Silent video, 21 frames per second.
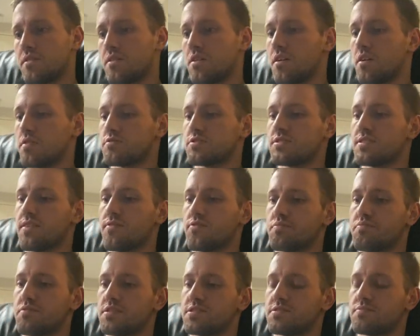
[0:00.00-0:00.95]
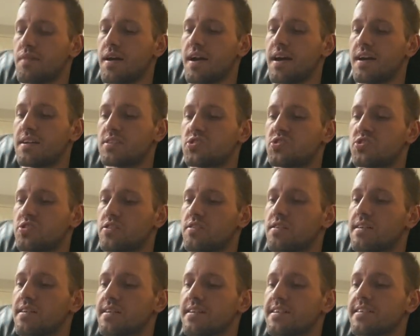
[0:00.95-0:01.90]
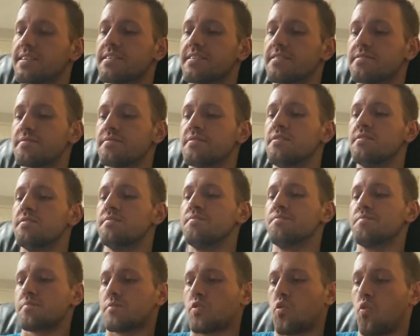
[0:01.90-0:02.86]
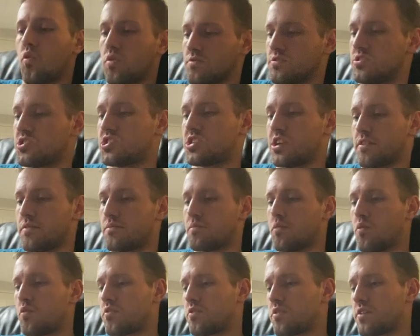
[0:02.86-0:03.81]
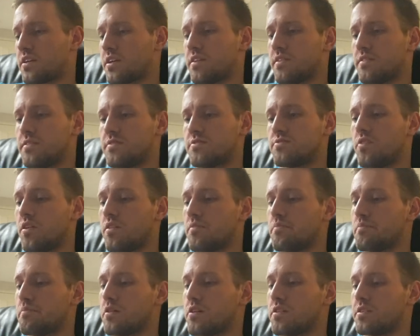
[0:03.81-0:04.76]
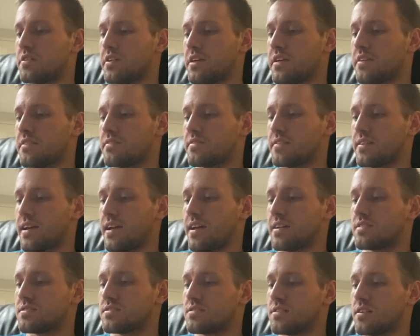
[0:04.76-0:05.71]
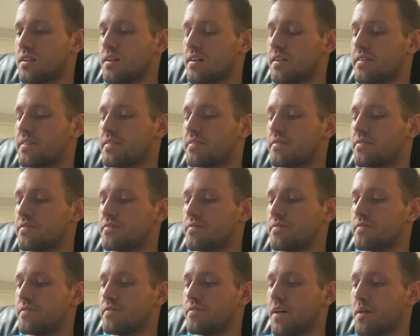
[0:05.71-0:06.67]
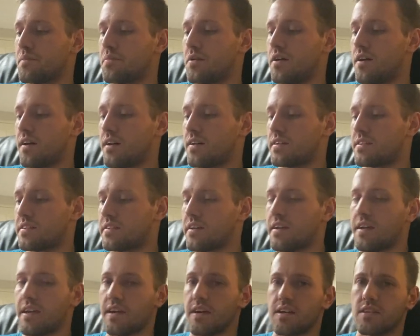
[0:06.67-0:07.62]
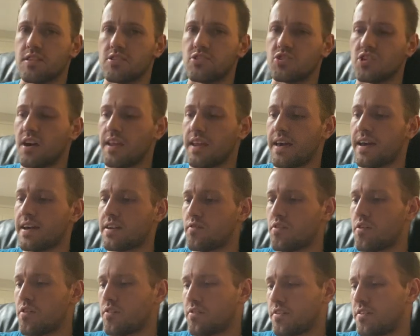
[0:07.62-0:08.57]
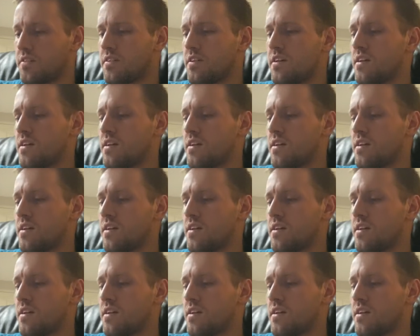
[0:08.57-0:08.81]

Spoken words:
Other 7th place match, Cortland Scherenborg, Dalton Bundy against Vic Pond and John Aguirre.